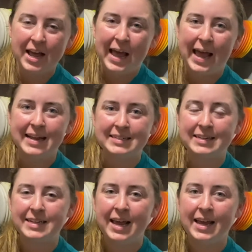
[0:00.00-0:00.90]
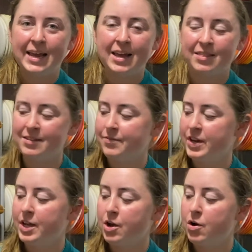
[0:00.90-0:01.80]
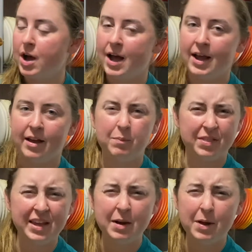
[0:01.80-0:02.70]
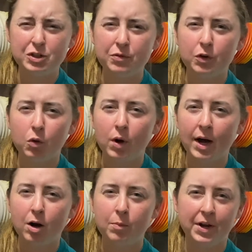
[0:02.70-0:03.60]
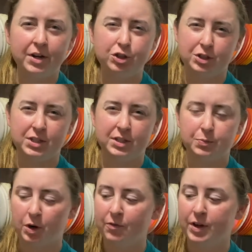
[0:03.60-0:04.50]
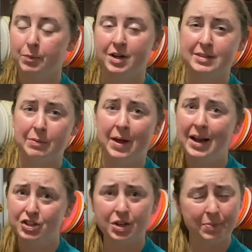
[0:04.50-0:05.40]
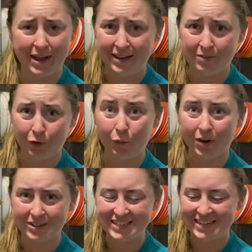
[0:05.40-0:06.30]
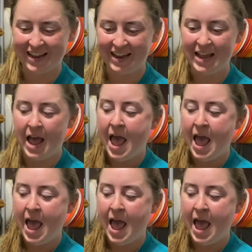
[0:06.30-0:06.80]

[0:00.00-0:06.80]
and today, this video I have been thinking about doing for a while, but it just is perfect because I'm actually packing for real tonight.